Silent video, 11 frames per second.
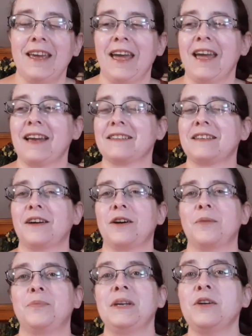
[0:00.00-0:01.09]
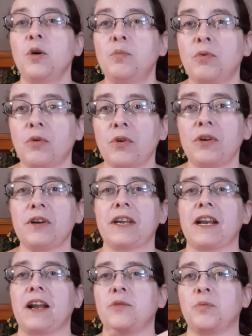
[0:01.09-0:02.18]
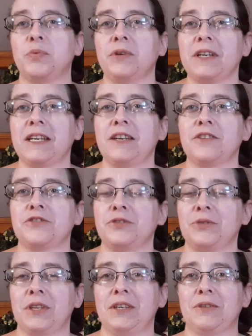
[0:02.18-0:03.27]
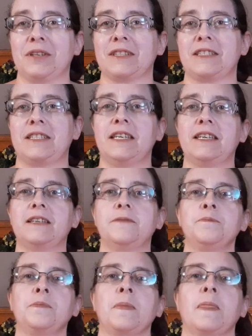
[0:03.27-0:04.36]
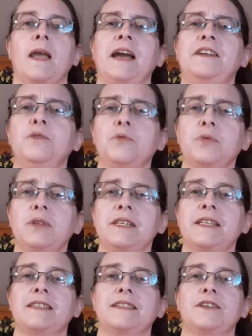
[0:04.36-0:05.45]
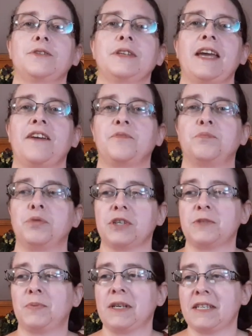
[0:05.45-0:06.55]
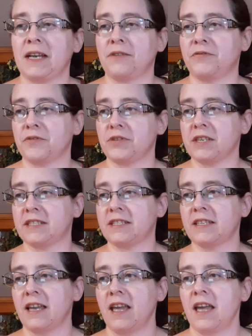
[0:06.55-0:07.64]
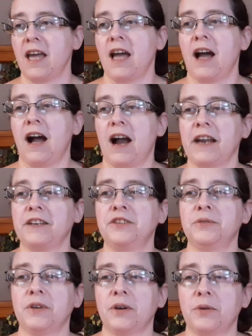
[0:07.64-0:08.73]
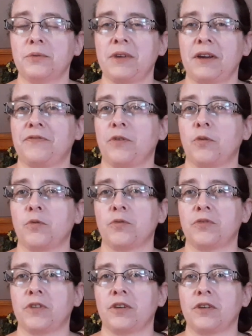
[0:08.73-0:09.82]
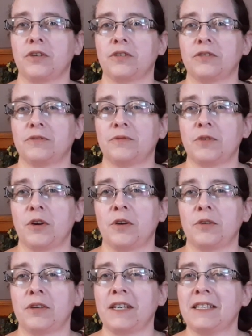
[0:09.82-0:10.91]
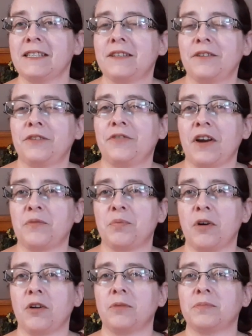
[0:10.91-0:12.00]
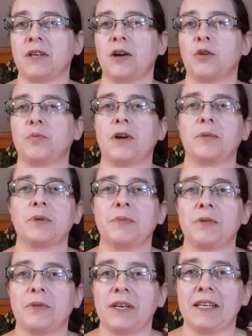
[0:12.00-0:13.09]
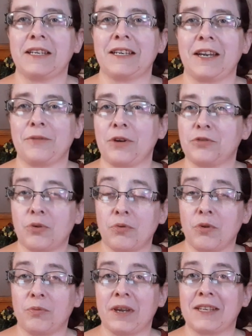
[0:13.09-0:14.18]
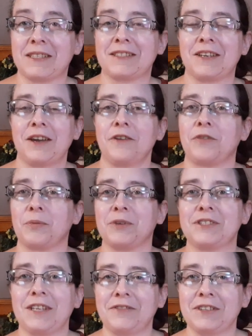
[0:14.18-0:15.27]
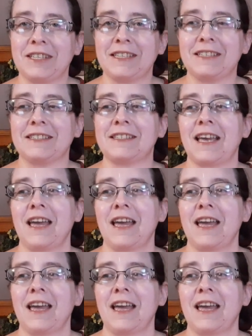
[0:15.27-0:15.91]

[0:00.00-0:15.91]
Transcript: Has a bingo board, and I will put it here so that you can see it. I don't really necessarily have books picked out for this. I do know that for the 1975 prompt, I'll probably be reading a retro romance from the 70s.